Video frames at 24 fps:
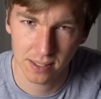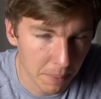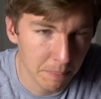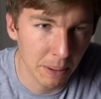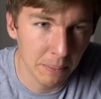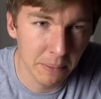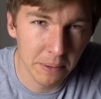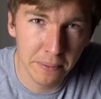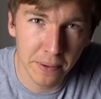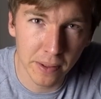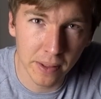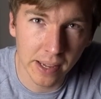
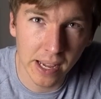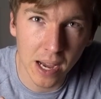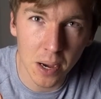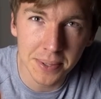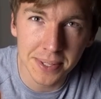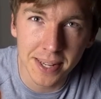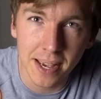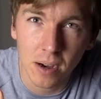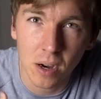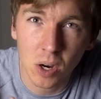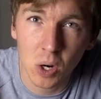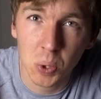Made me feel like I
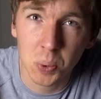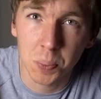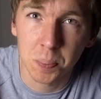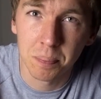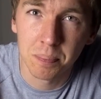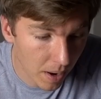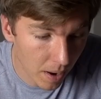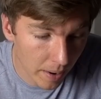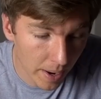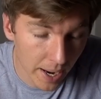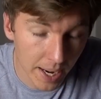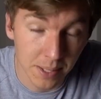was at home.
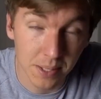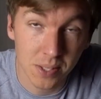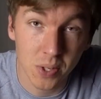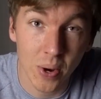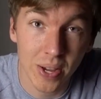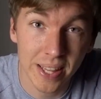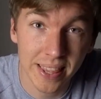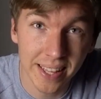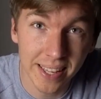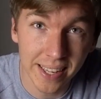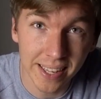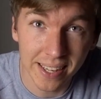All right, so
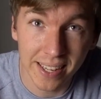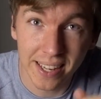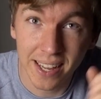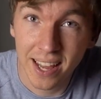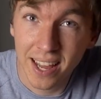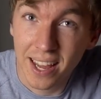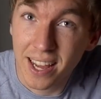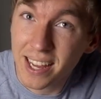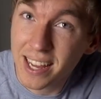I think